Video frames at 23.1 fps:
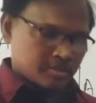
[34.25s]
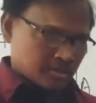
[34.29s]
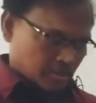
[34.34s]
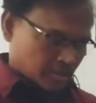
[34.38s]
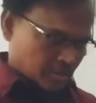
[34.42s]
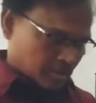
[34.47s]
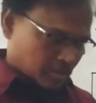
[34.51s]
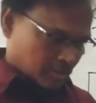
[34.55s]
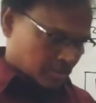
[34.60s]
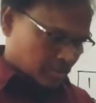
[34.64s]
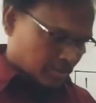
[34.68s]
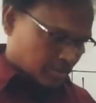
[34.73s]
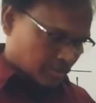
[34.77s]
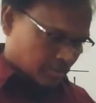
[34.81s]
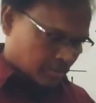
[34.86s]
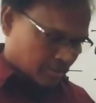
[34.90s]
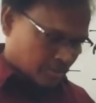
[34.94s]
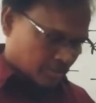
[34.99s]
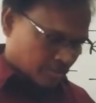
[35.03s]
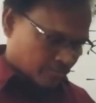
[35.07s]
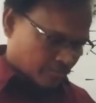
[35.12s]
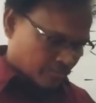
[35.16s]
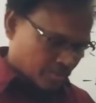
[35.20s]

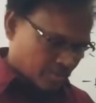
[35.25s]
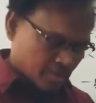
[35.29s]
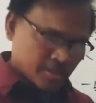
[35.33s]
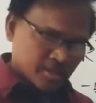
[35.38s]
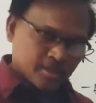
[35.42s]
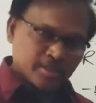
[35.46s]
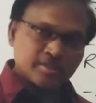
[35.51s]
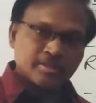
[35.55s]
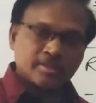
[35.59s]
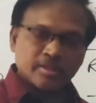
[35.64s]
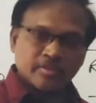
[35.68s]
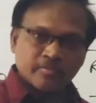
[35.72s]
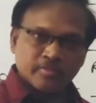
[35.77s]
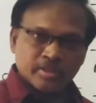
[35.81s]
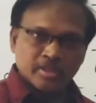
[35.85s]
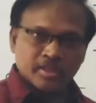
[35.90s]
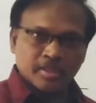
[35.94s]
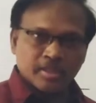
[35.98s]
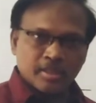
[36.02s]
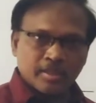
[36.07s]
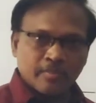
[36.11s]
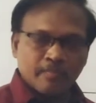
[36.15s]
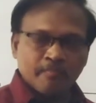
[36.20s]
where it is given
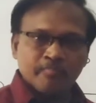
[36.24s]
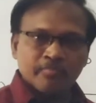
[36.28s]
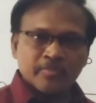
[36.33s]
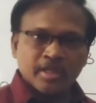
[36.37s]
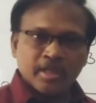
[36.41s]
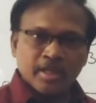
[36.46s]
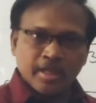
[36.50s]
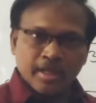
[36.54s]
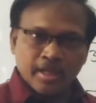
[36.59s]
the